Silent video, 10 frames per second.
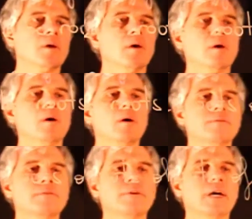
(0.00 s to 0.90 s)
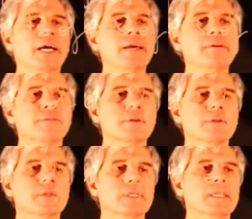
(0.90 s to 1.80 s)
of F
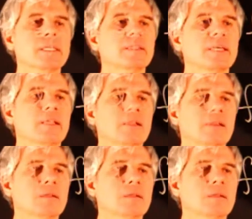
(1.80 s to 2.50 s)
in L.